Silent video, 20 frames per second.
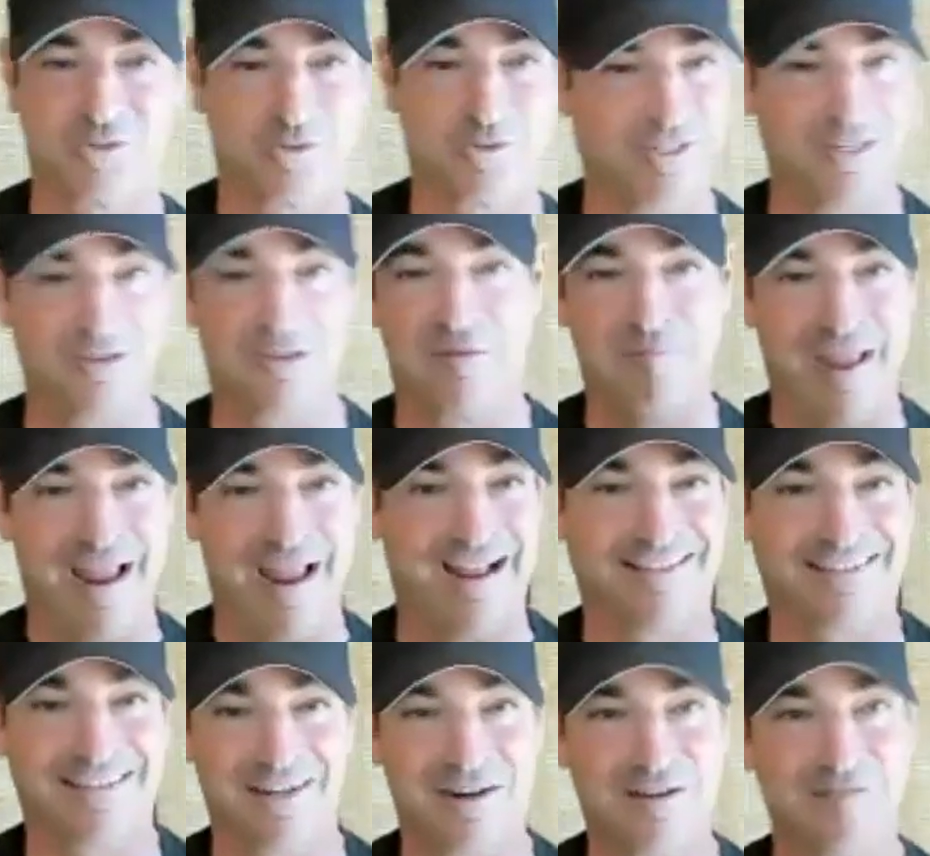We do the
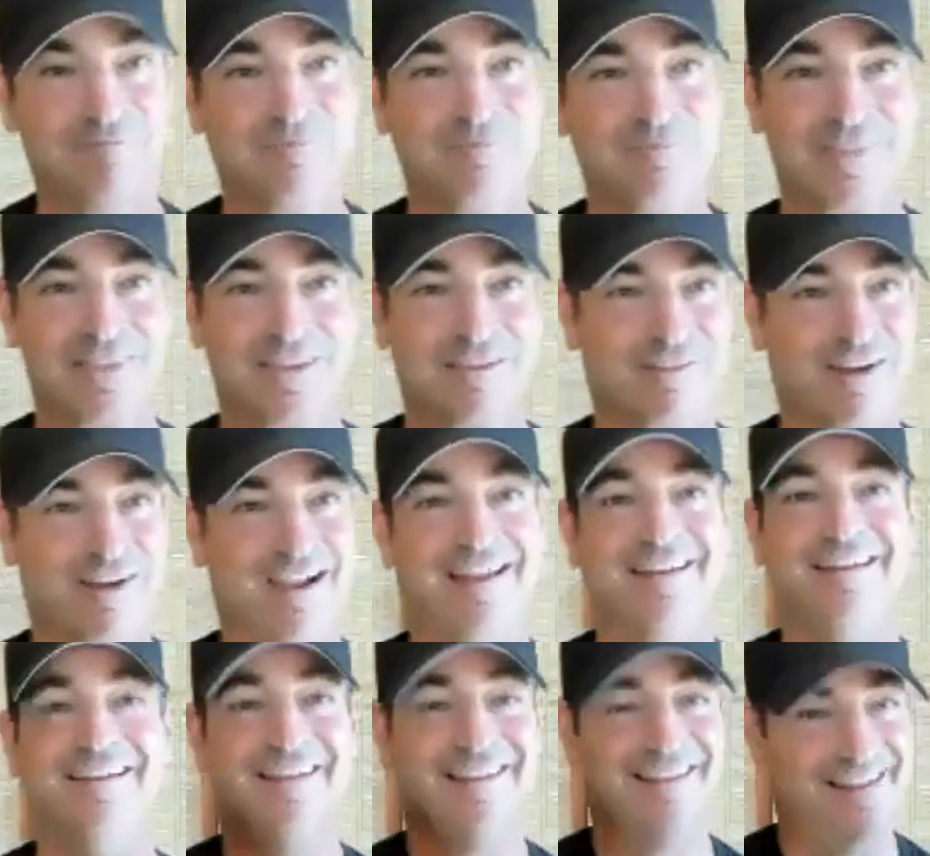banter, right?
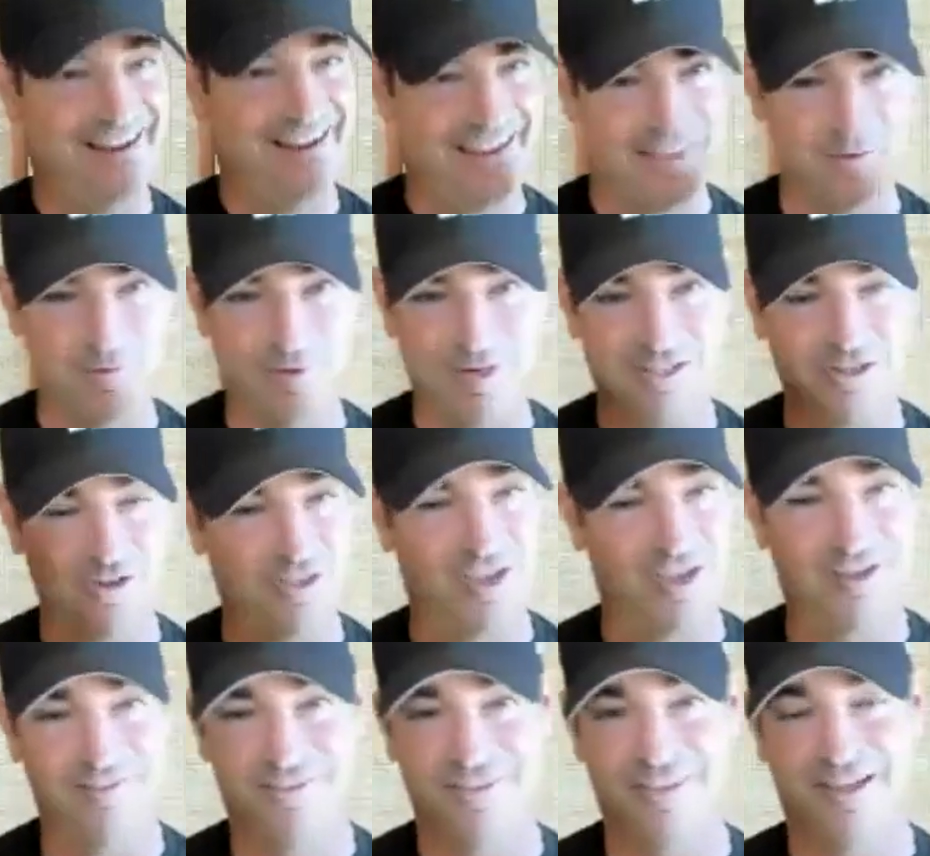And then we do
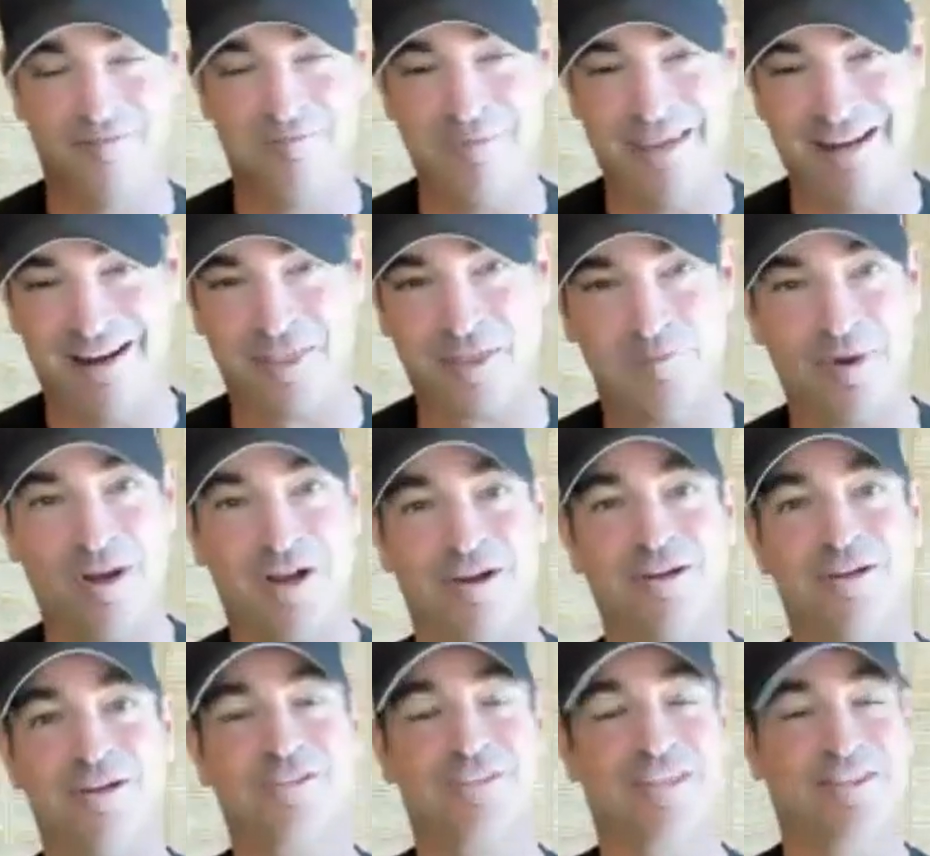the meat on the
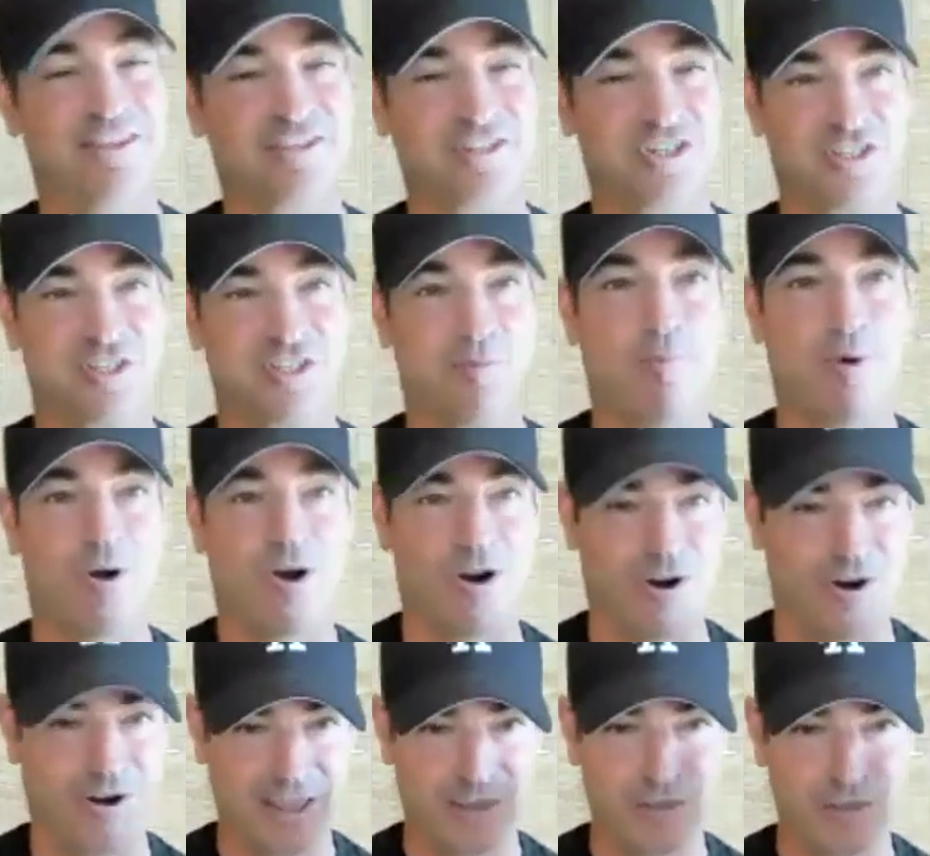bones. And this is the
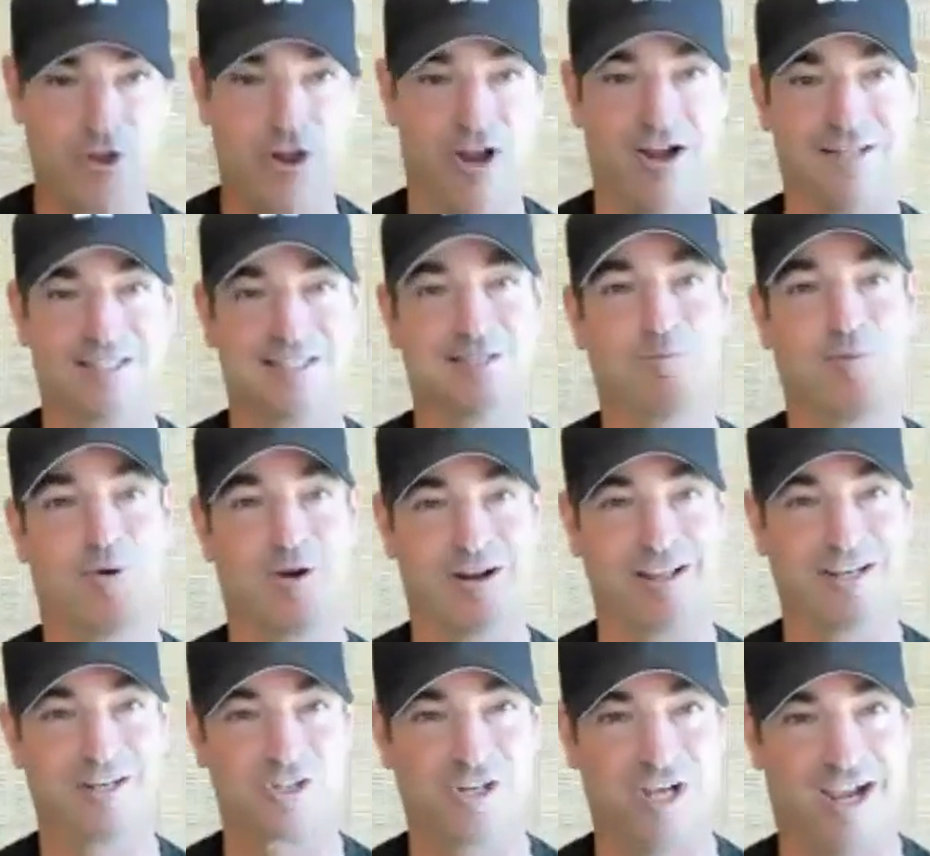parting thoughts, the
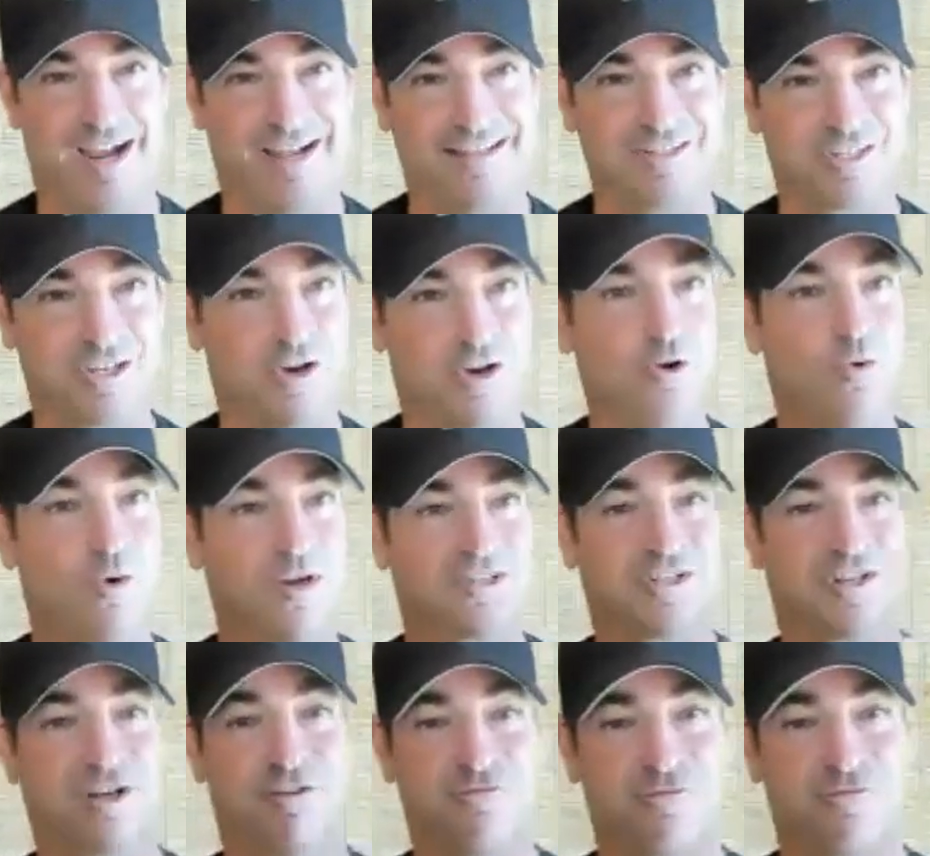parting shots. So who wants
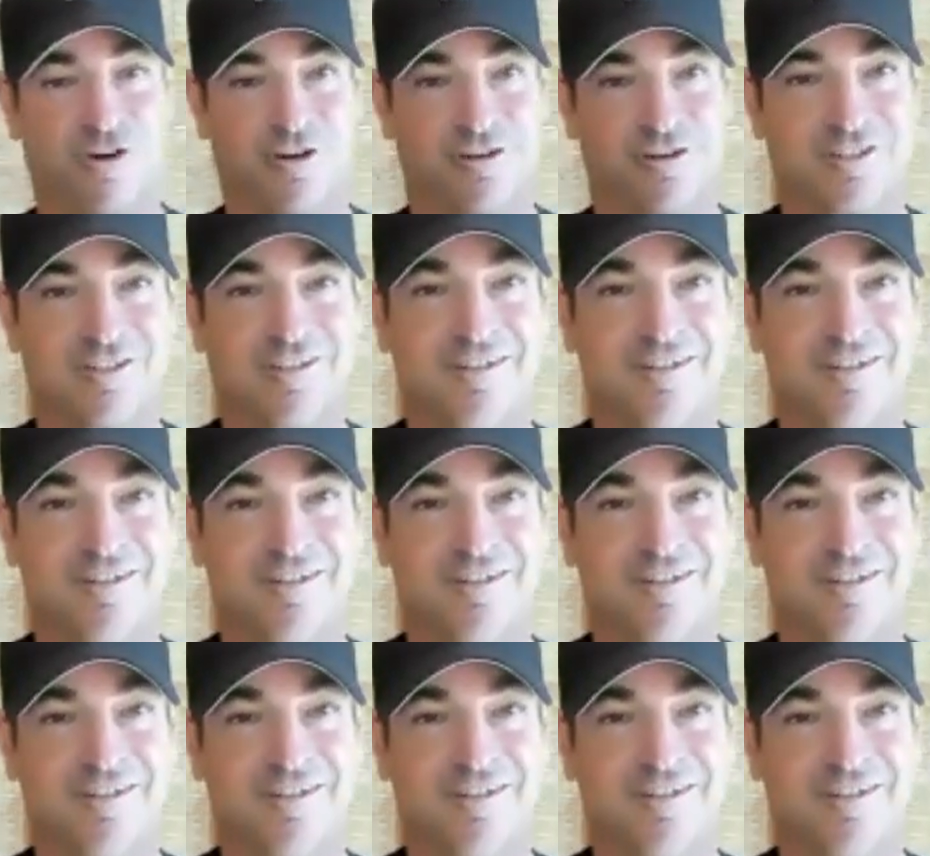to go first?